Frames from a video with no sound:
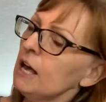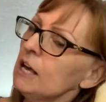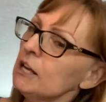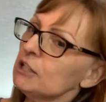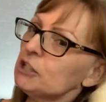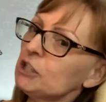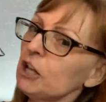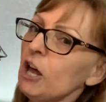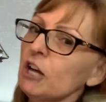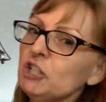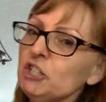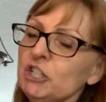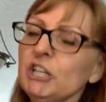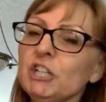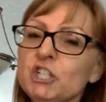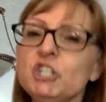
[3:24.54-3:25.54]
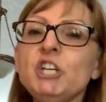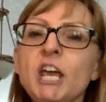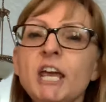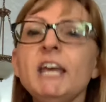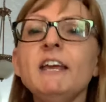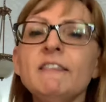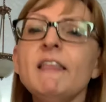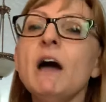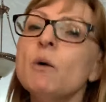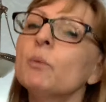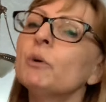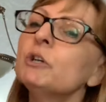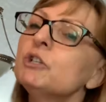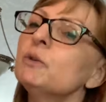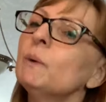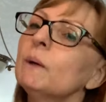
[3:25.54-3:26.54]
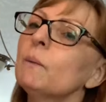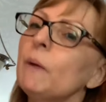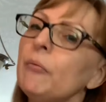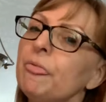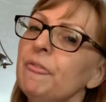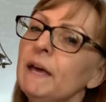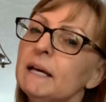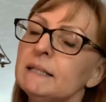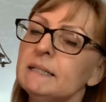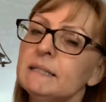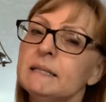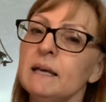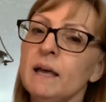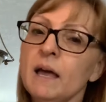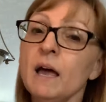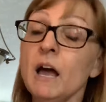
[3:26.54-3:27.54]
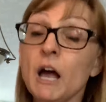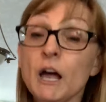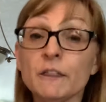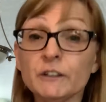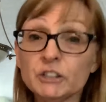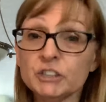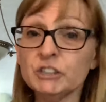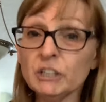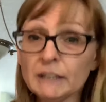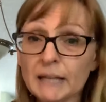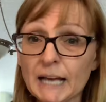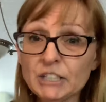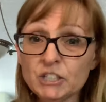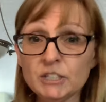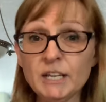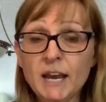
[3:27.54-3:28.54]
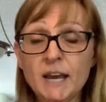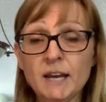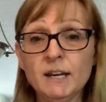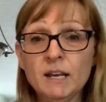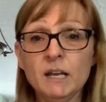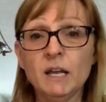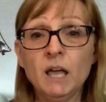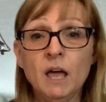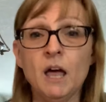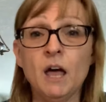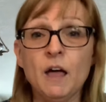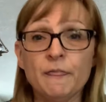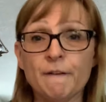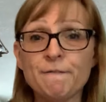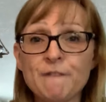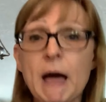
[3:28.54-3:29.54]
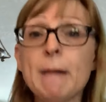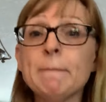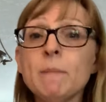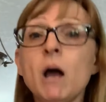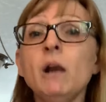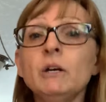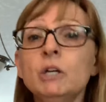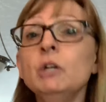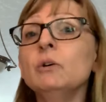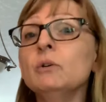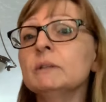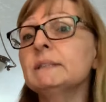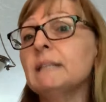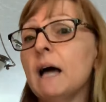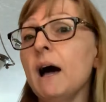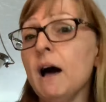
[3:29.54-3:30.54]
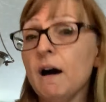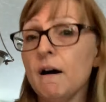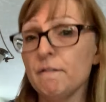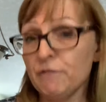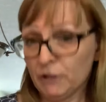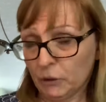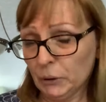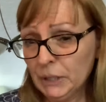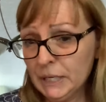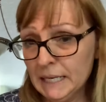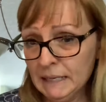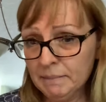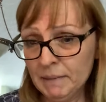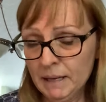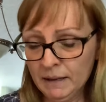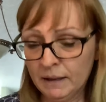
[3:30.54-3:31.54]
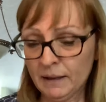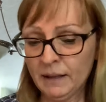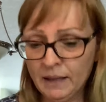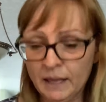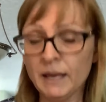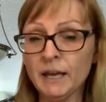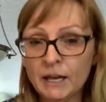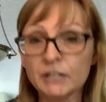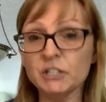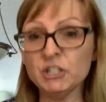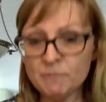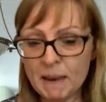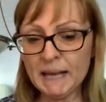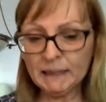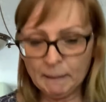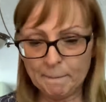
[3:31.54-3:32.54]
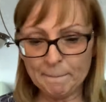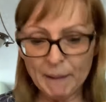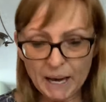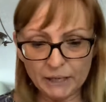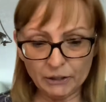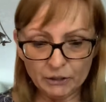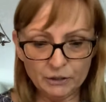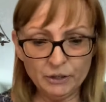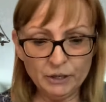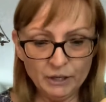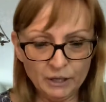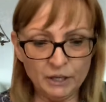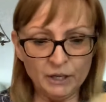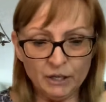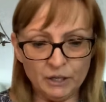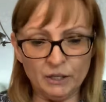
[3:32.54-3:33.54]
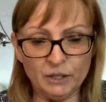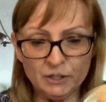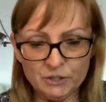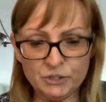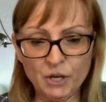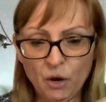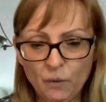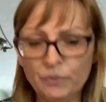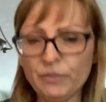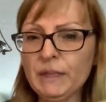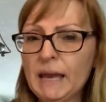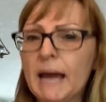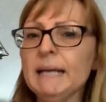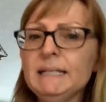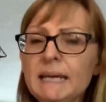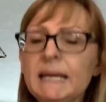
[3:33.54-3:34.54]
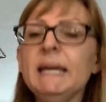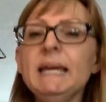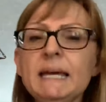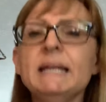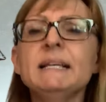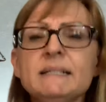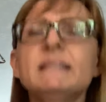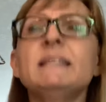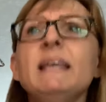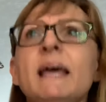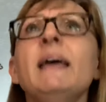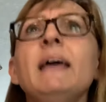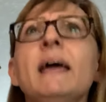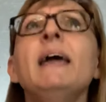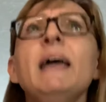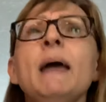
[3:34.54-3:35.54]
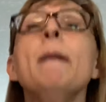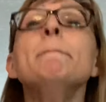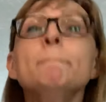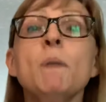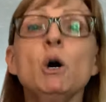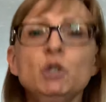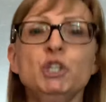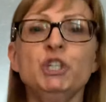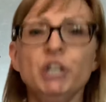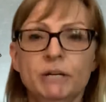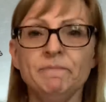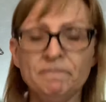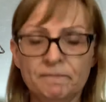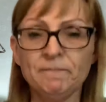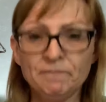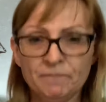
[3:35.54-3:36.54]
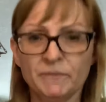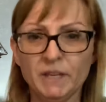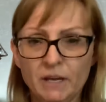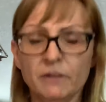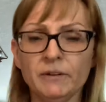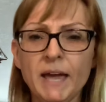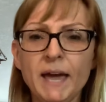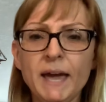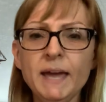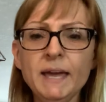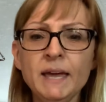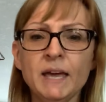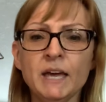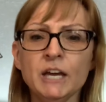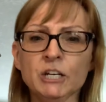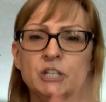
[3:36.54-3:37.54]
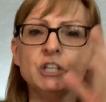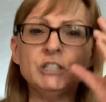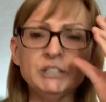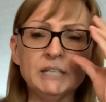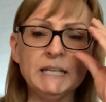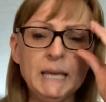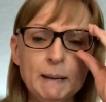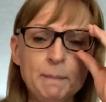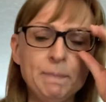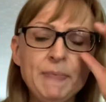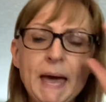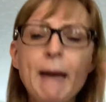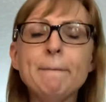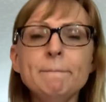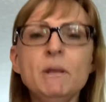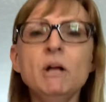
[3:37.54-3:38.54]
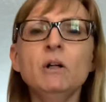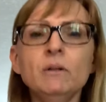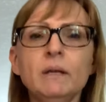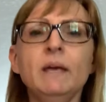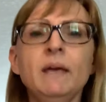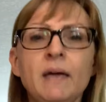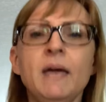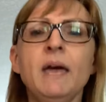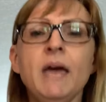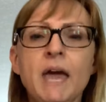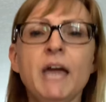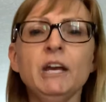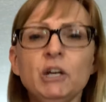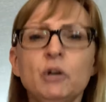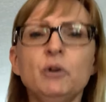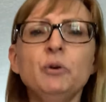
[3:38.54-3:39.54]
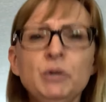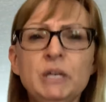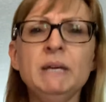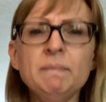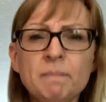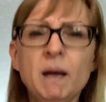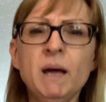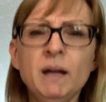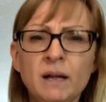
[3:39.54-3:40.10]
sloshing and shaking that we're doing with this. They're still agitating the fat molecules of the cream to make the butter. So the idea is motion, okay? Just to keep that milk and cream